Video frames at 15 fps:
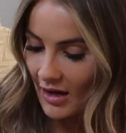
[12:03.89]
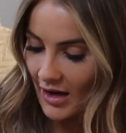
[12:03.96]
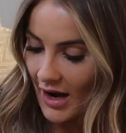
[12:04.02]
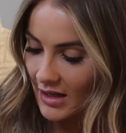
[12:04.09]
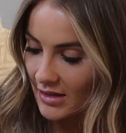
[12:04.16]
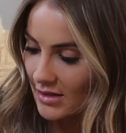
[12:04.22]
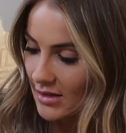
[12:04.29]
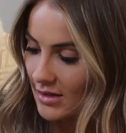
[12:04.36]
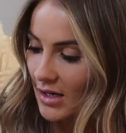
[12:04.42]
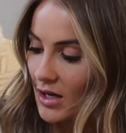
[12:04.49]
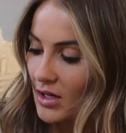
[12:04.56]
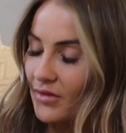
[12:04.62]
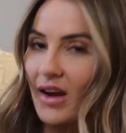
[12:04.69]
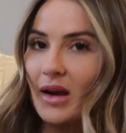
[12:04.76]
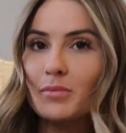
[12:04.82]
it has
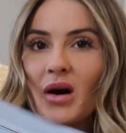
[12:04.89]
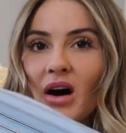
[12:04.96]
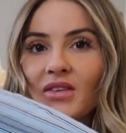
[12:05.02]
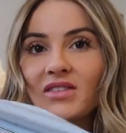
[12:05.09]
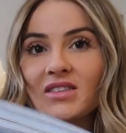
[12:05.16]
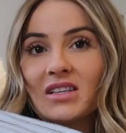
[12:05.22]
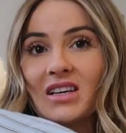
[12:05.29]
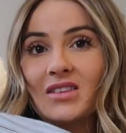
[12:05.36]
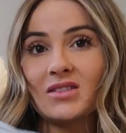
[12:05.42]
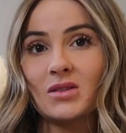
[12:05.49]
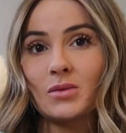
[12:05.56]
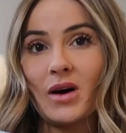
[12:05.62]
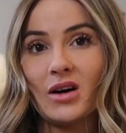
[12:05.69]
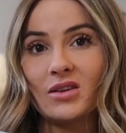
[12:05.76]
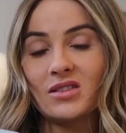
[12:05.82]
kind of like puff sleeves
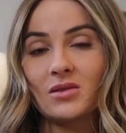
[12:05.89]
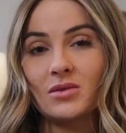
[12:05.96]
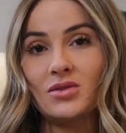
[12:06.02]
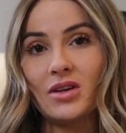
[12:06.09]
as well so